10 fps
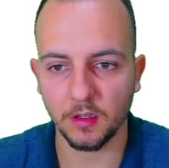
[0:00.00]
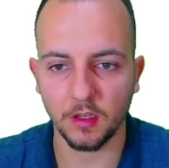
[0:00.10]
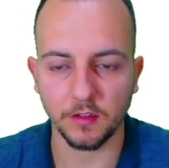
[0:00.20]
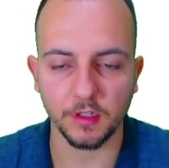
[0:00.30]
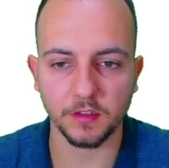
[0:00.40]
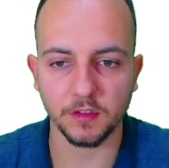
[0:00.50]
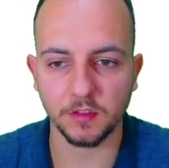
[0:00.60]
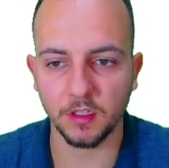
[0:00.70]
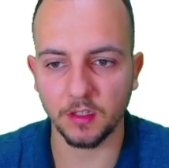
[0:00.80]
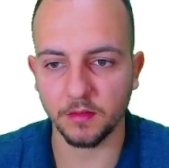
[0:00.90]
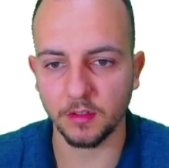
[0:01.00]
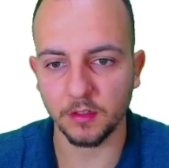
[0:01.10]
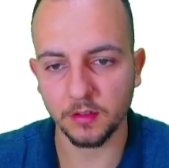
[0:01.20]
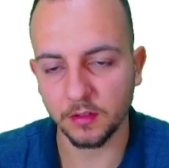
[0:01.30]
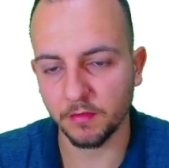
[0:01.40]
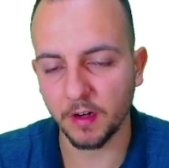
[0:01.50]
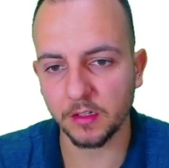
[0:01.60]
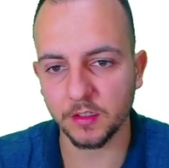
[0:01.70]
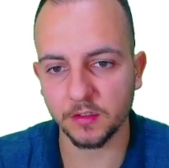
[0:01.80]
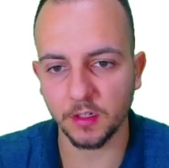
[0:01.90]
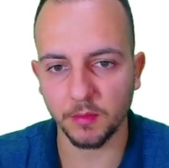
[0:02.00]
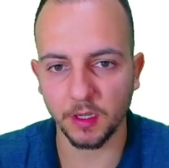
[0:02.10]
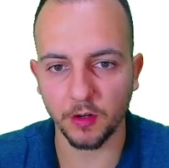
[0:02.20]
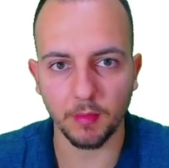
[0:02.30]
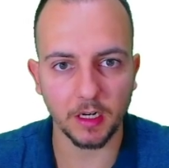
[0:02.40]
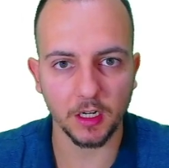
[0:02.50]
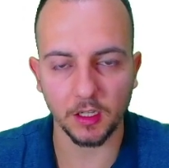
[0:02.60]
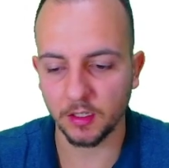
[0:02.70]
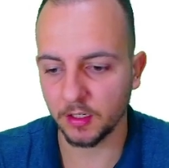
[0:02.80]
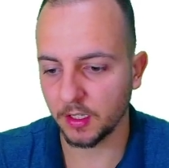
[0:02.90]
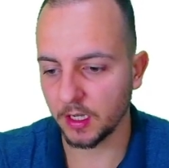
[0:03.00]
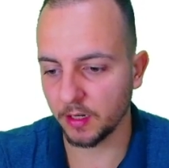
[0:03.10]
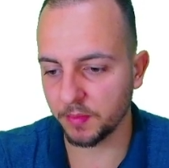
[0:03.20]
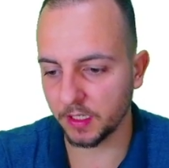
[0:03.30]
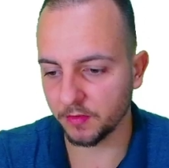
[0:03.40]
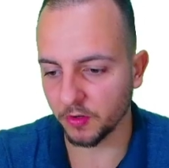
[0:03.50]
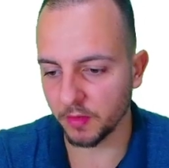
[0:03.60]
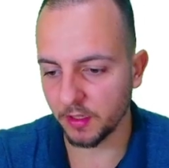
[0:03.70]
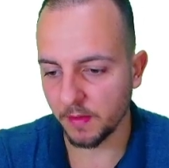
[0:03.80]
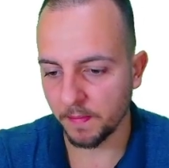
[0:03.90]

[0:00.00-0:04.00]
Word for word: as you guys can see, that the values is going to be automatically updated for me.